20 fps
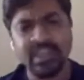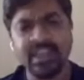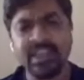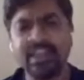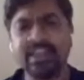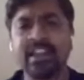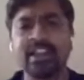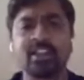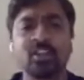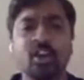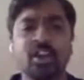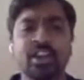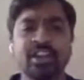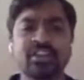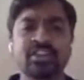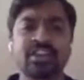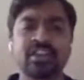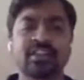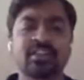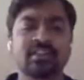it
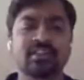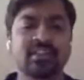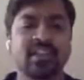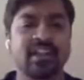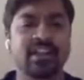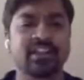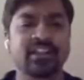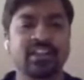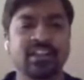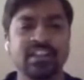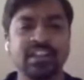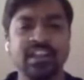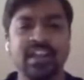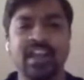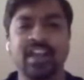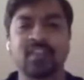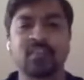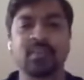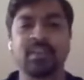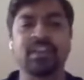acknowledges that the key
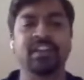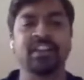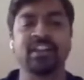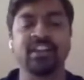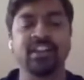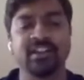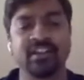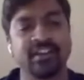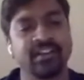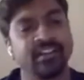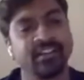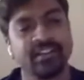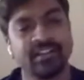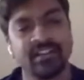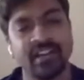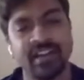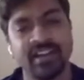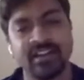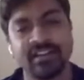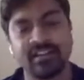has been deleted,
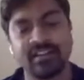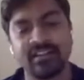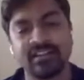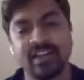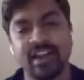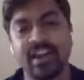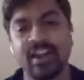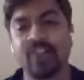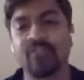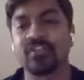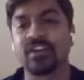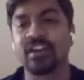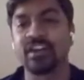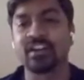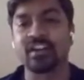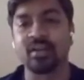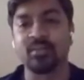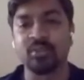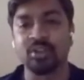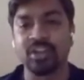right? Right after
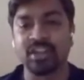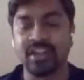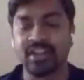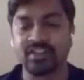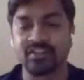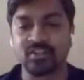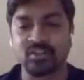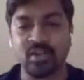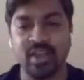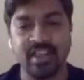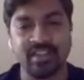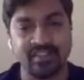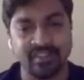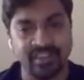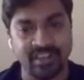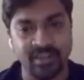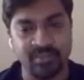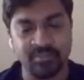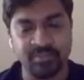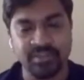it communicates to
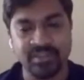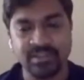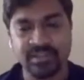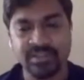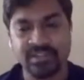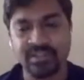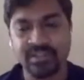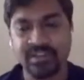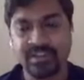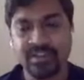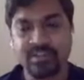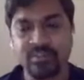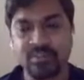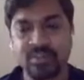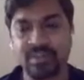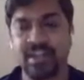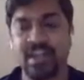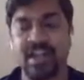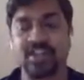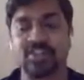SCM.
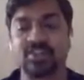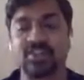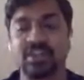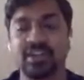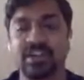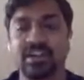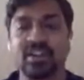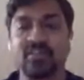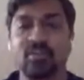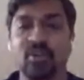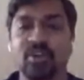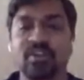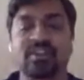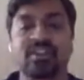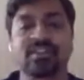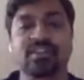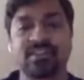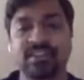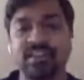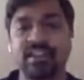But the actual data blocks
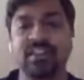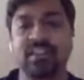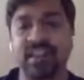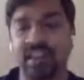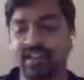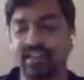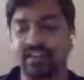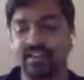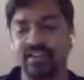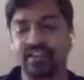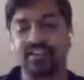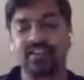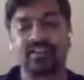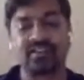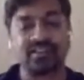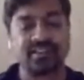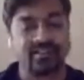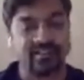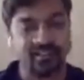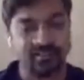are still there in the
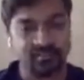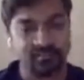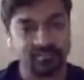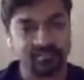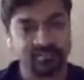system.